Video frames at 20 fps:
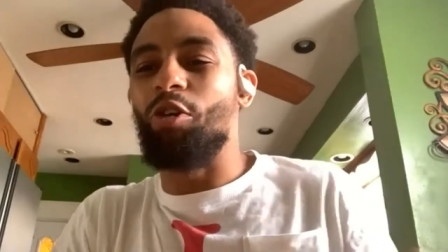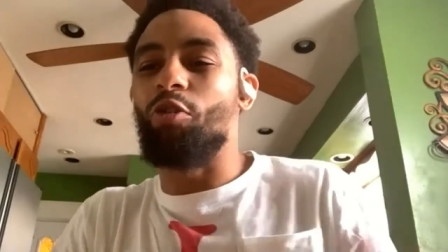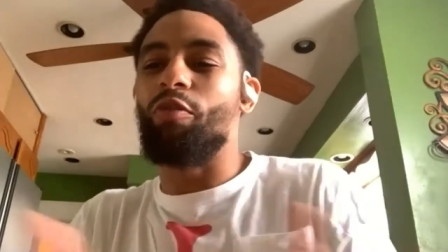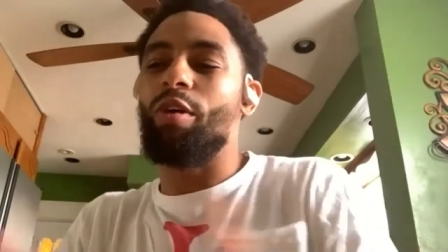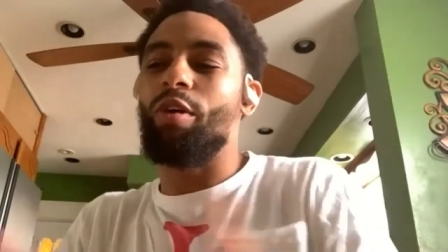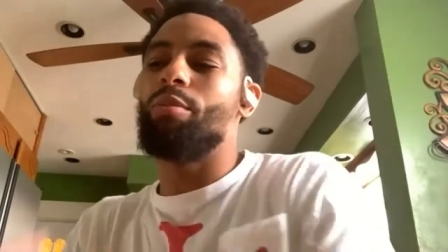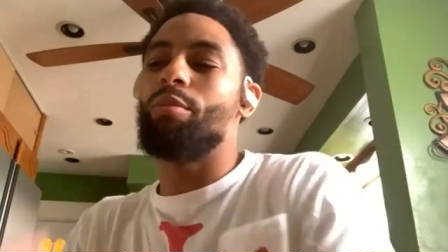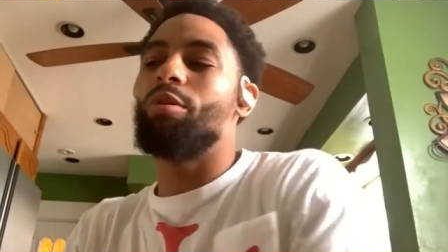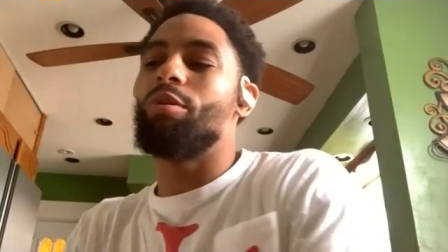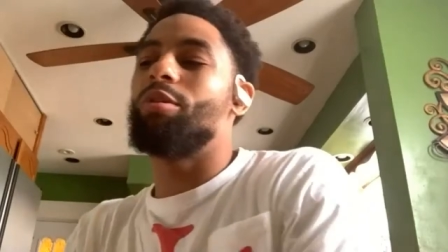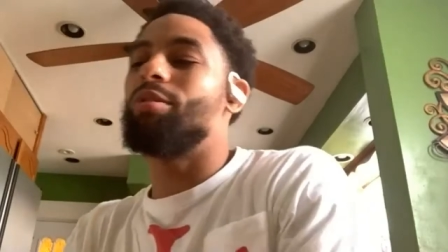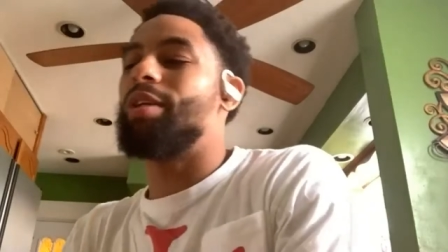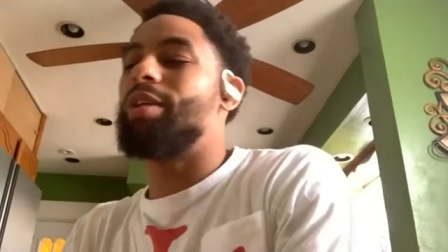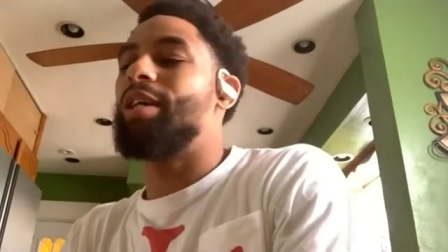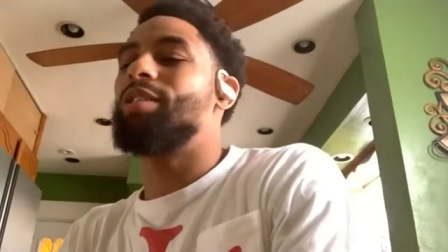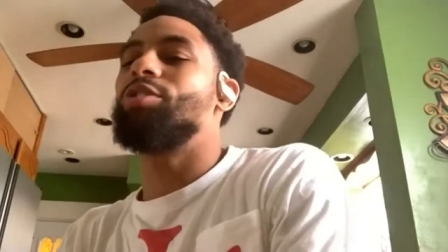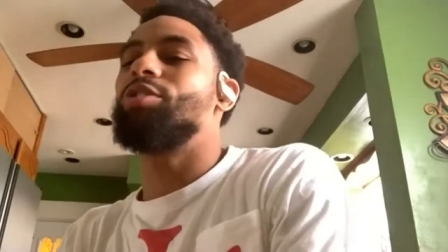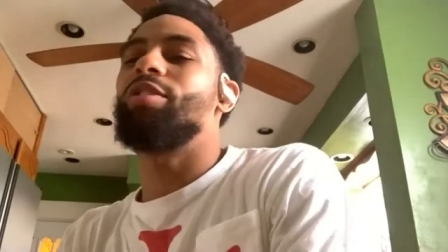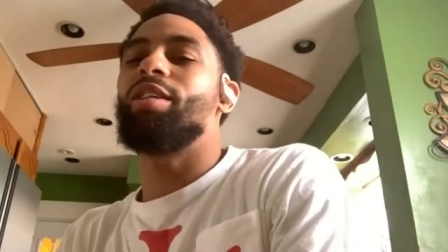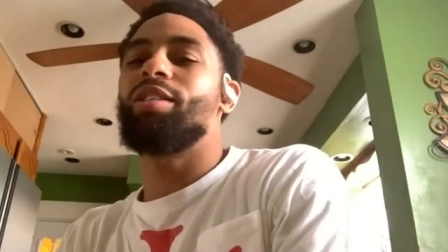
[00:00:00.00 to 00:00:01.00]
November,
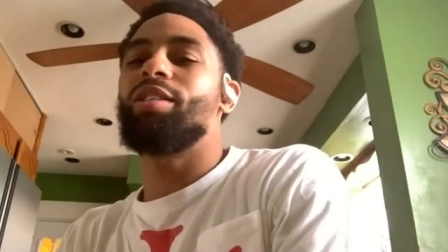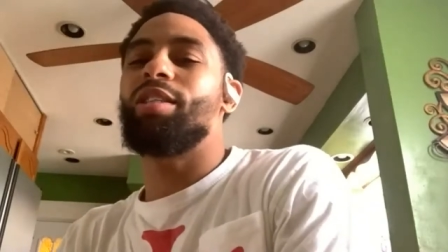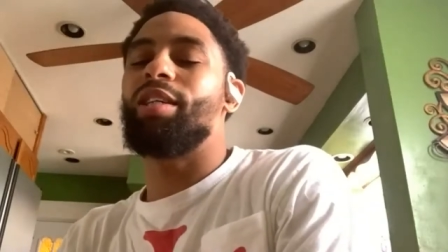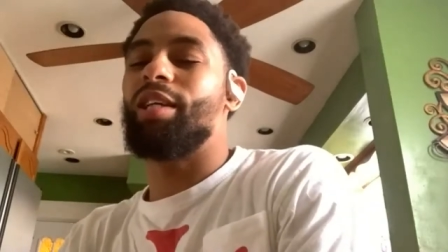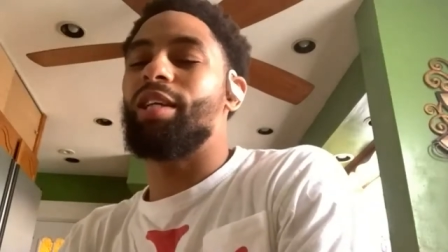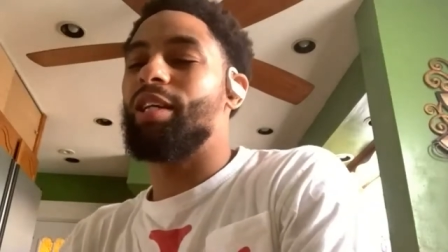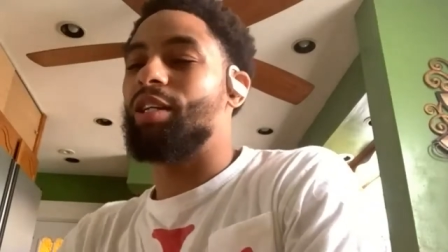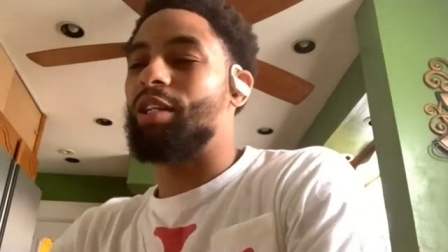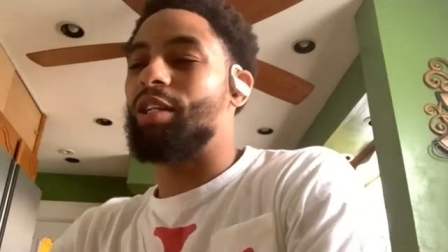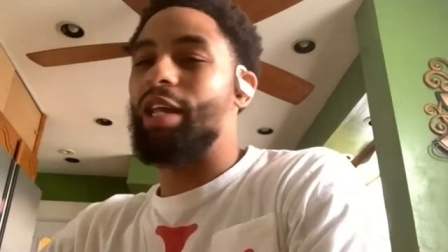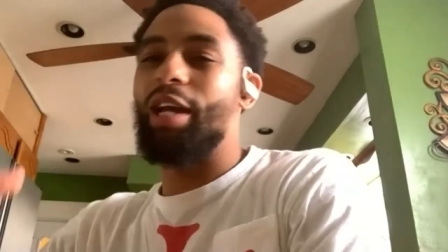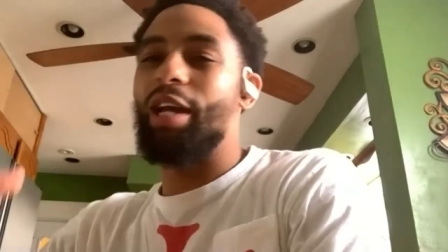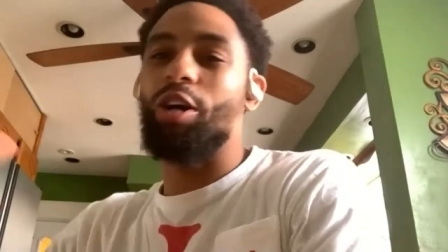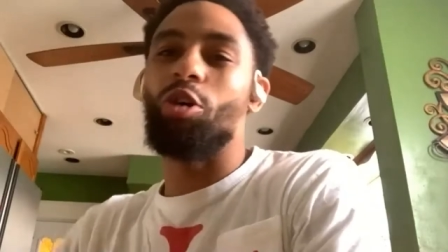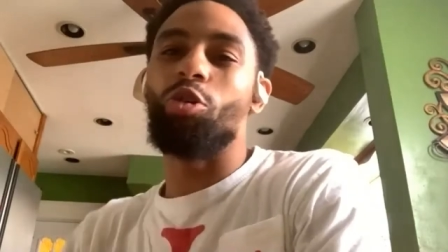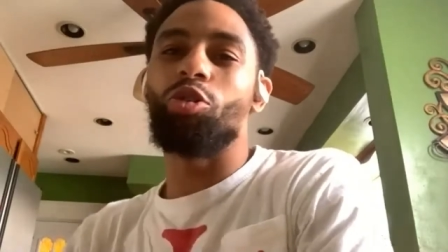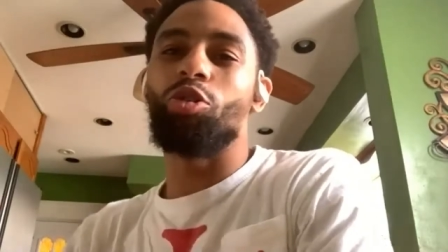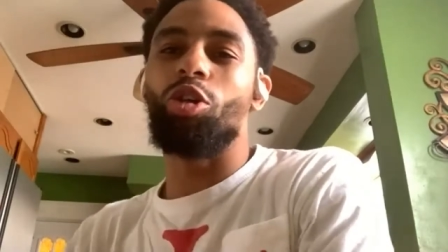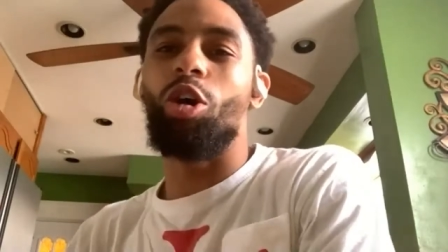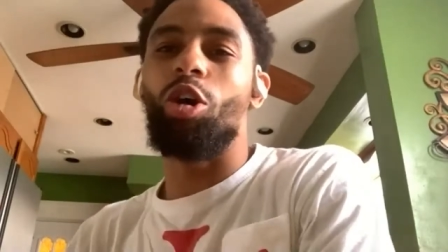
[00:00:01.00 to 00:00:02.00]
that
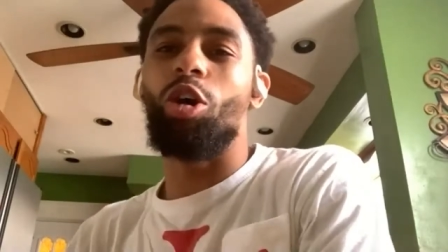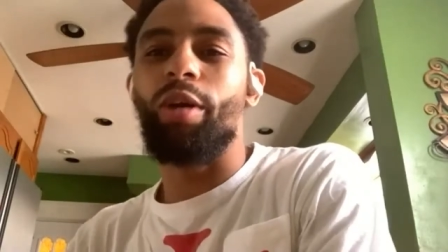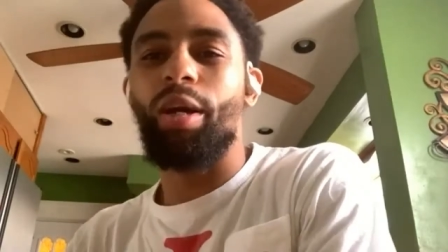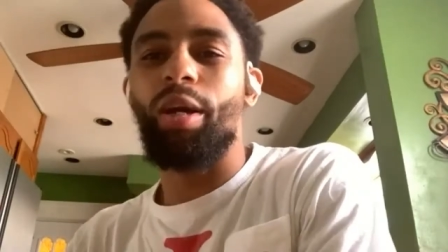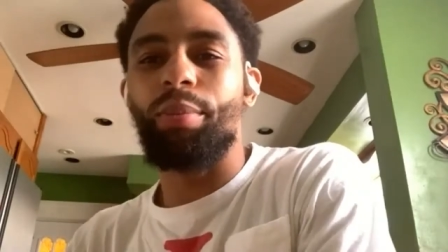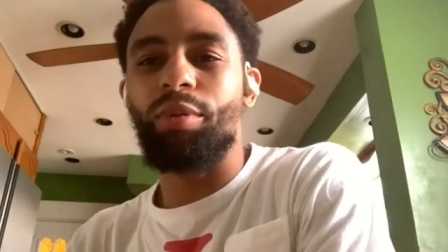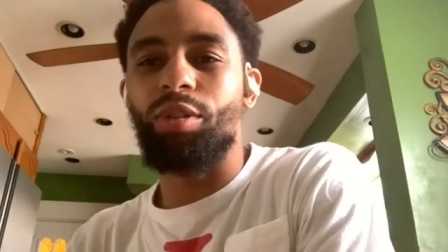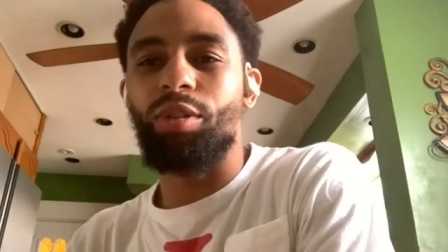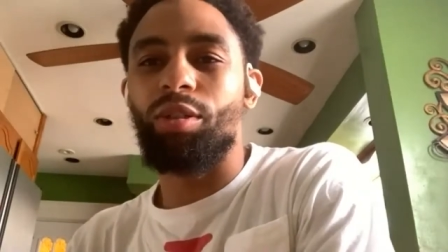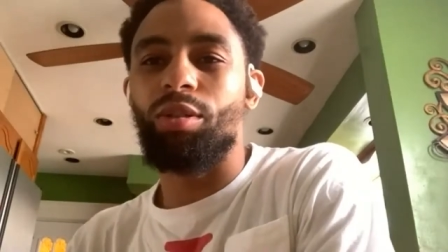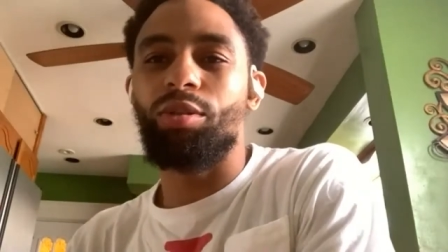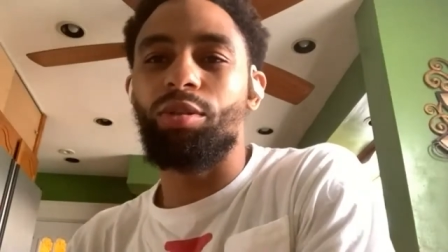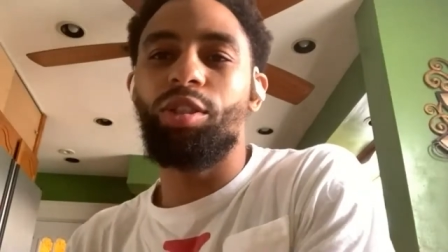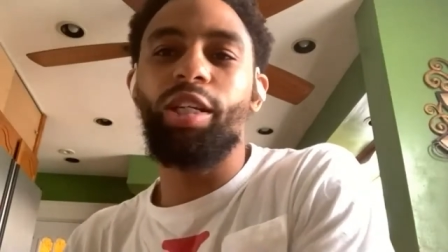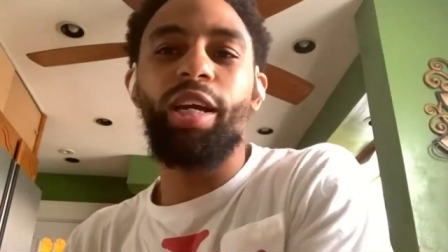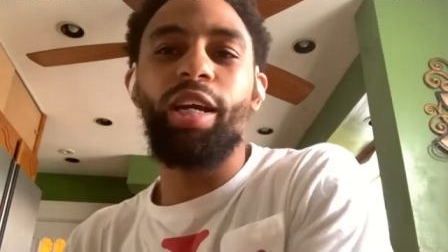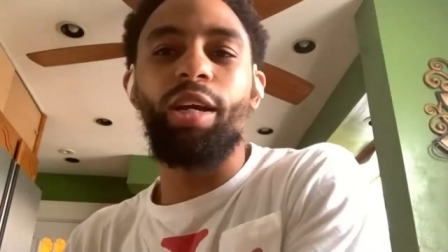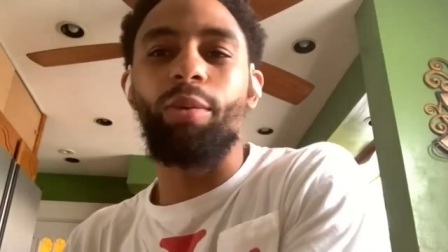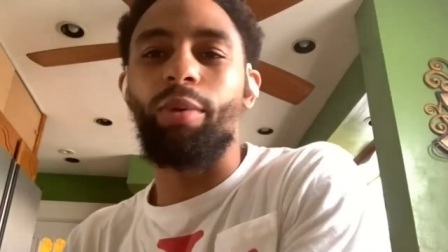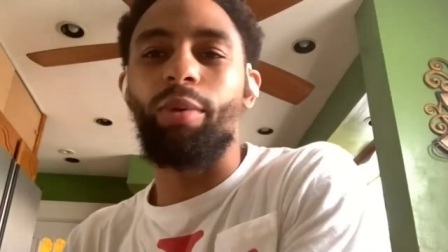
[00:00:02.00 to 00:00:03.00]
goes all the way up until
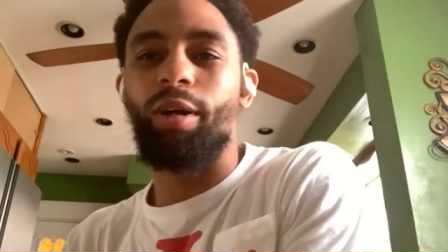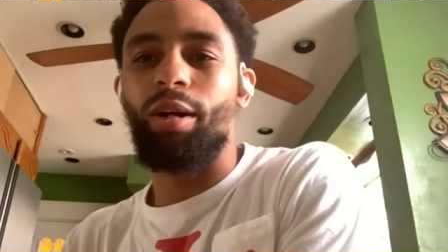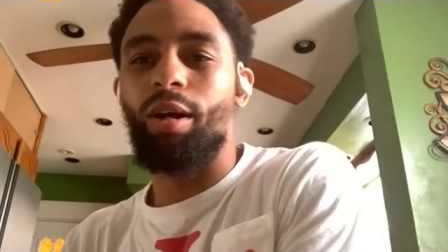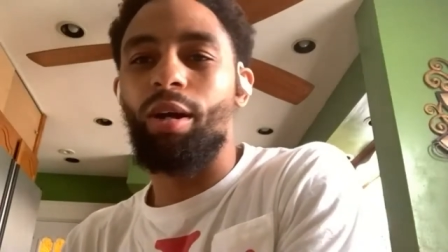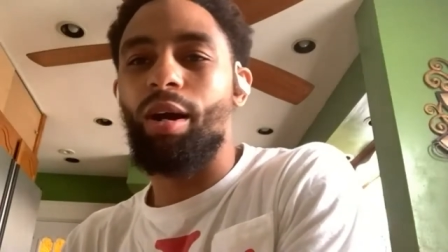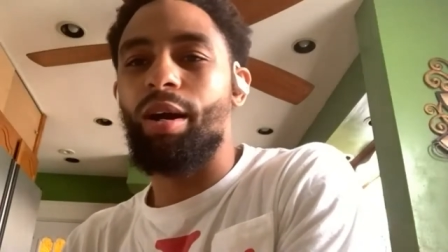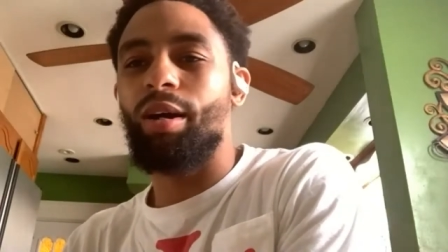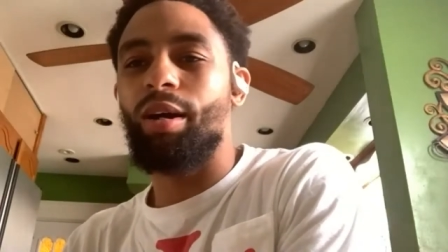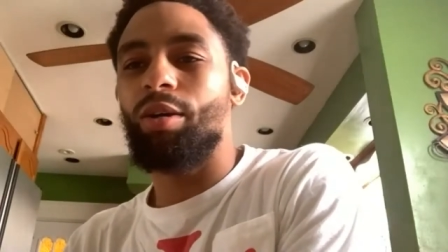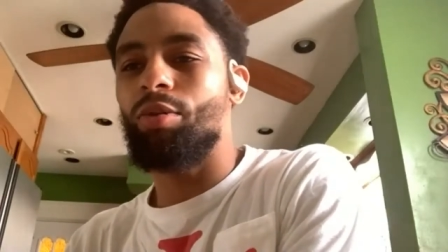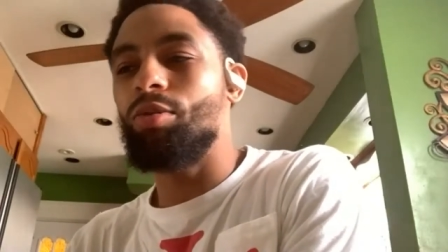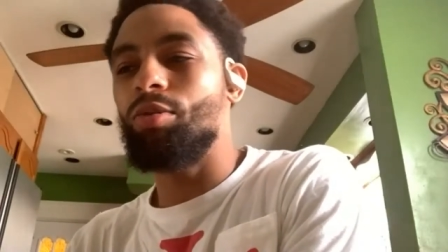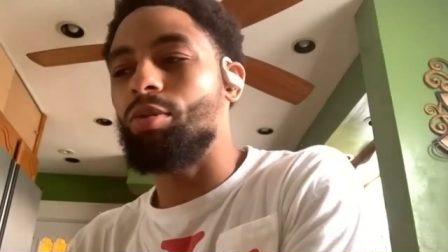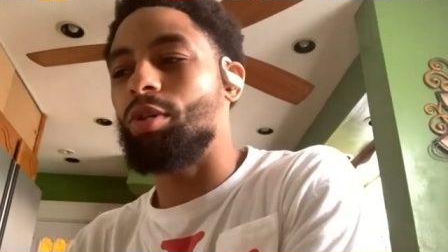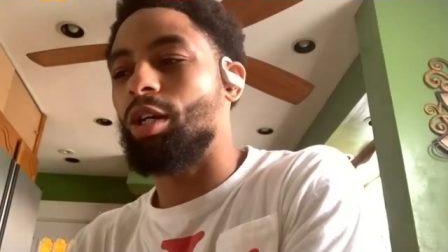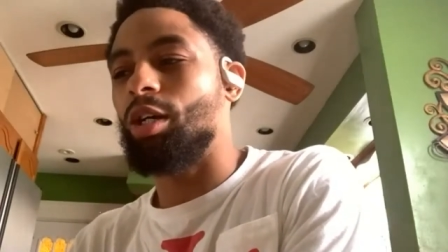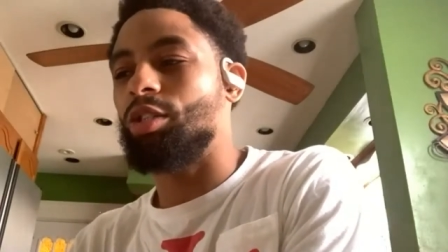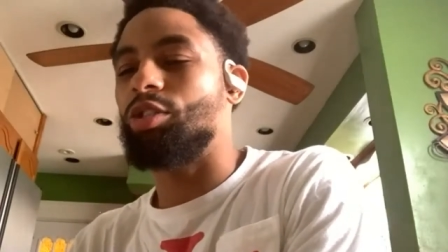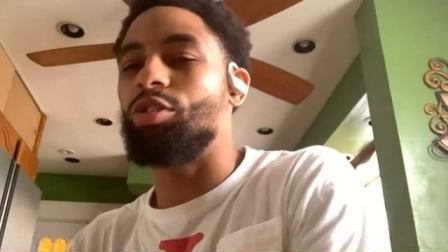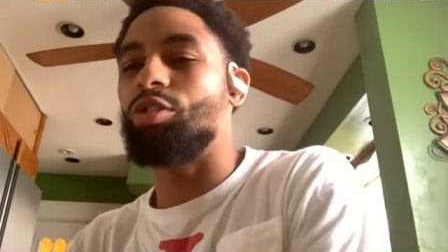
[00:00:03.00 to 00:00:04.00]
January. All right,
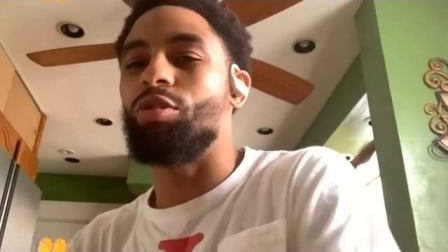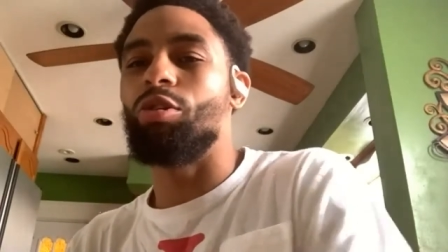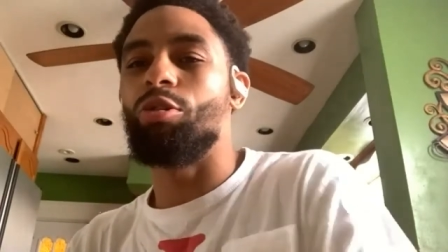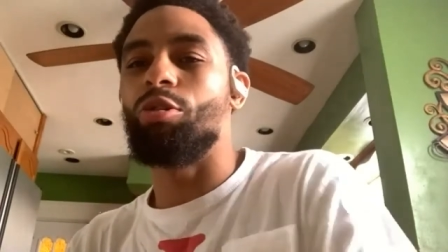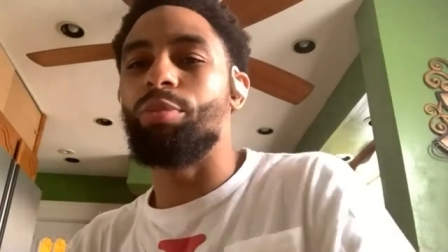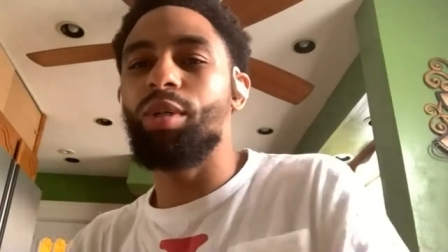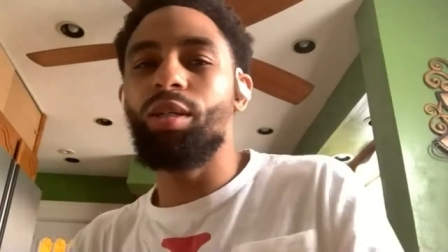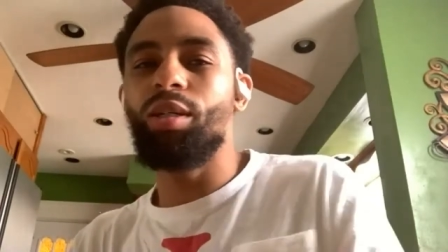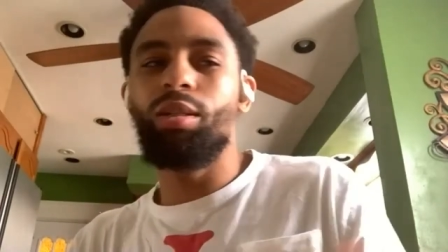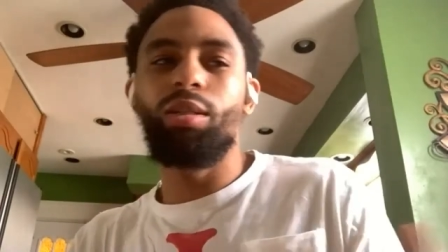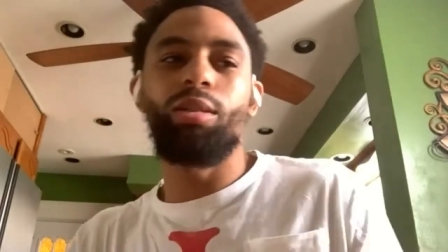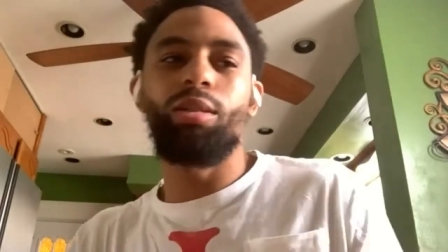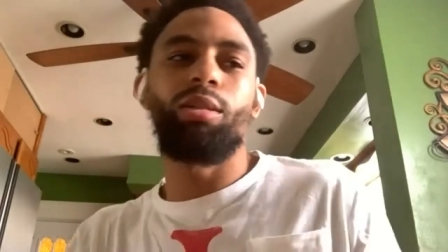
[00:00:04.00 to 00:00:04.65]
cool, y'all still owe me